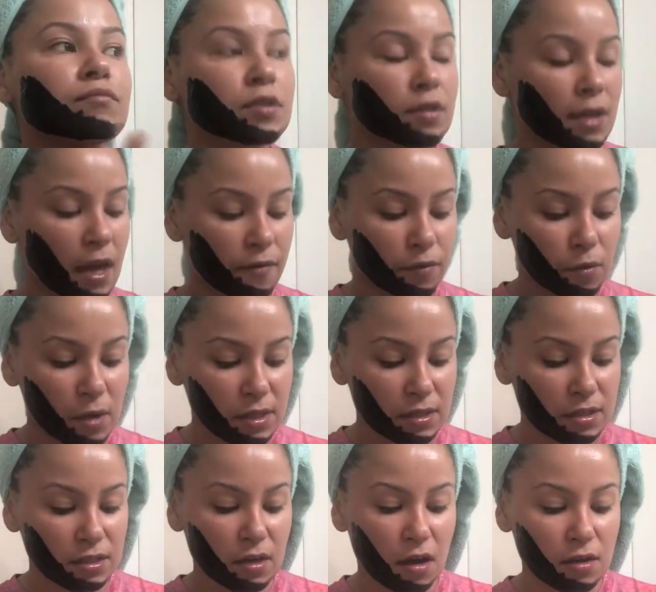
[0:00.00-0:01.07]
So yeah, if you want
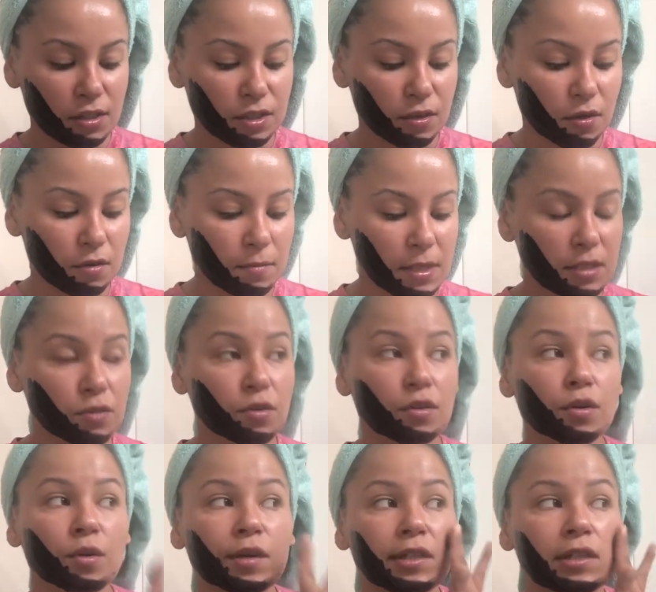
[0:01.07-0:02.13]
this, y'all, just go to my store,
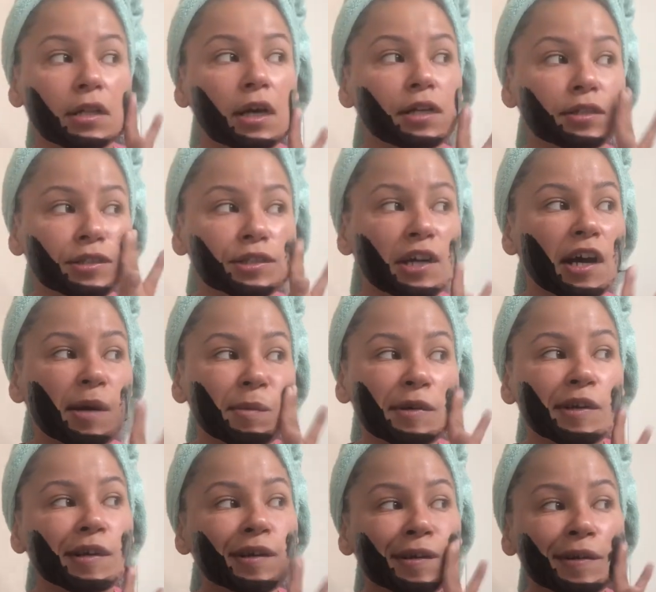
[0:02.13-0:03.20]
the Queen's Closet Shop,
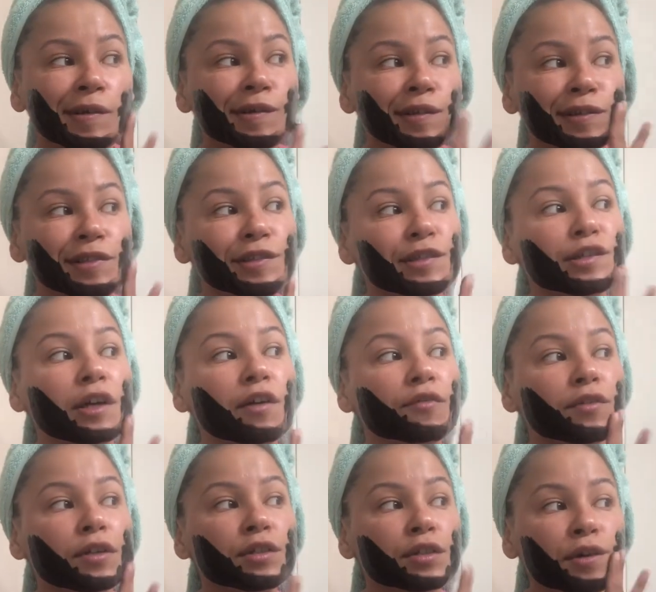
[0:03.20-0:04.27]

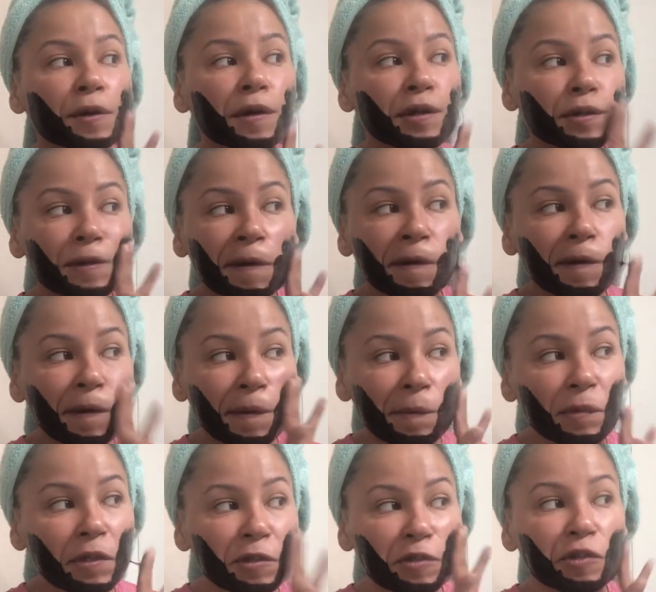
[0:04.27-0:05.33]

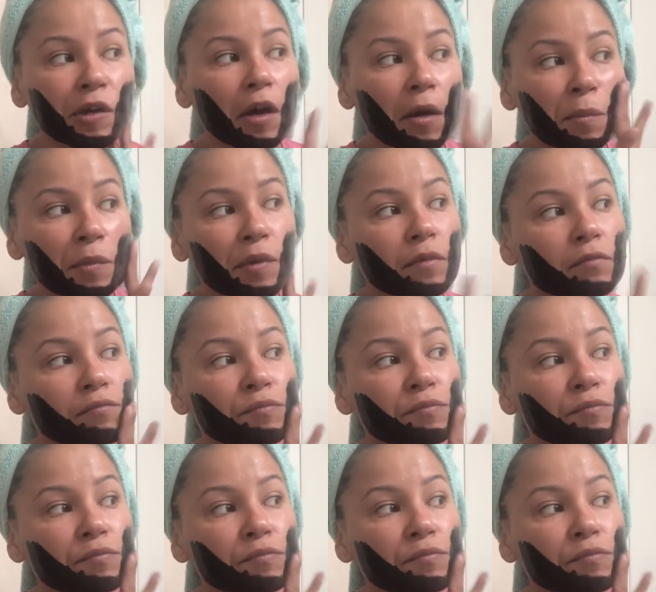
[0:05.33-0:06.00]
stephanietejada.com, hit shop.